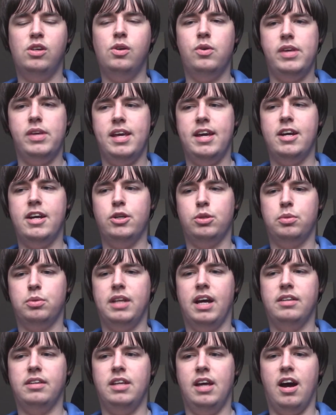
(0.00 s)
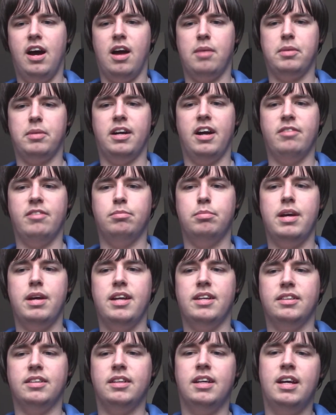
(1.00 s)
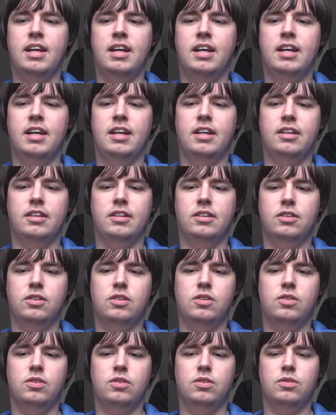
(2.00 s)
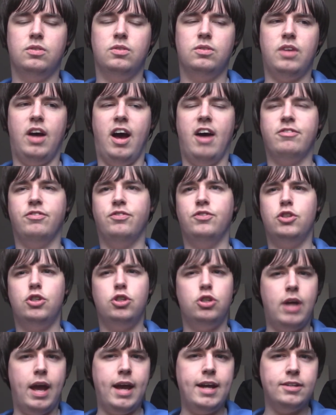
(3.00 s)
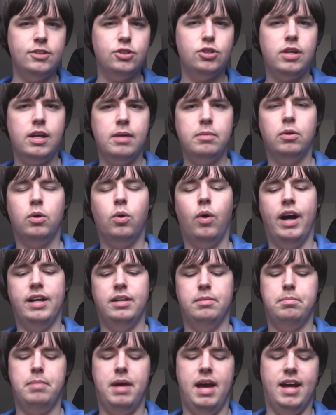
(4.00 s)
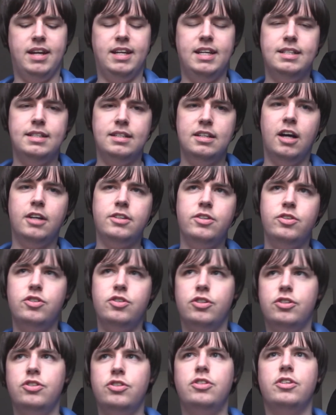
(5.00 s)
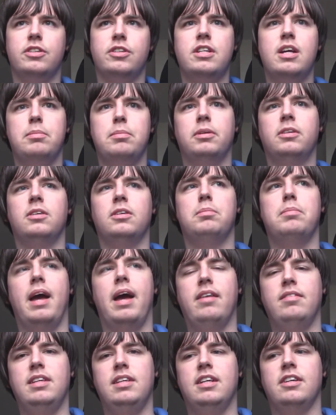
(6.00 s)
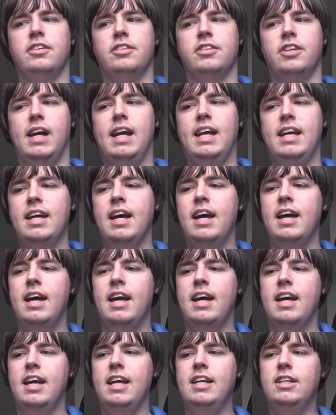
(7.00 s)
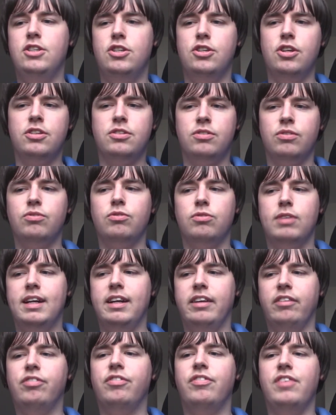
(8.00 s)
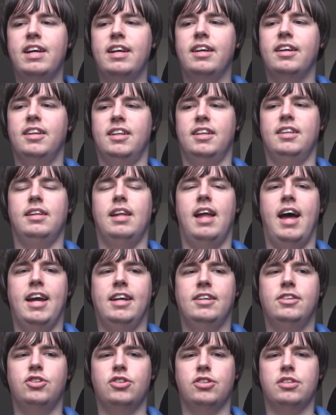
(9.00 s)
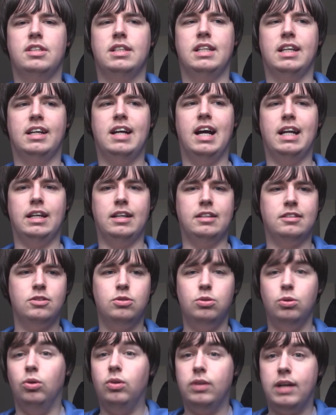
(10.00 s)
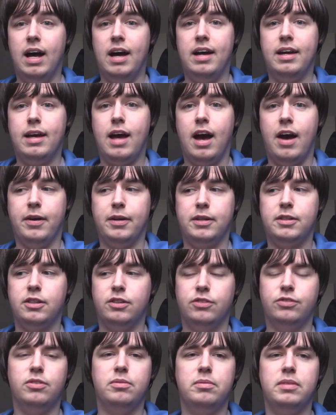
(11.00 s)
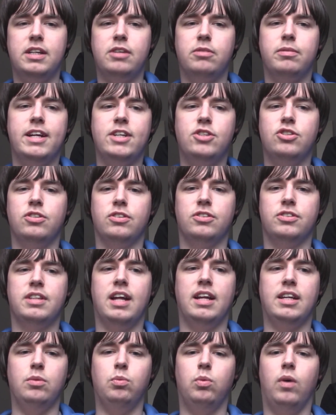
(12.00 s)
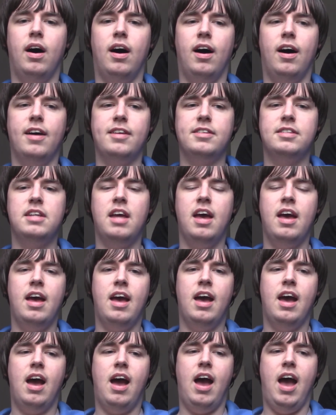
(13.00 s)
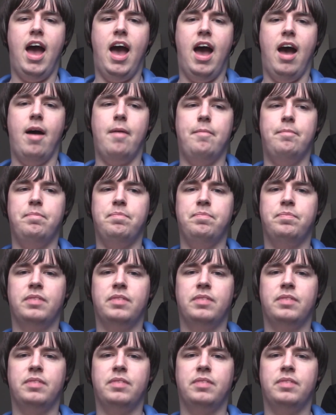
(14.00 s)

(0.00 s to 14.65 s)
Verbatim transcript: years without the armor have been have changed him quite a bit. He's not just your typical bounty hunter. He he doesn't really feel like just the kind of cool guy character from the originals that he was. Um,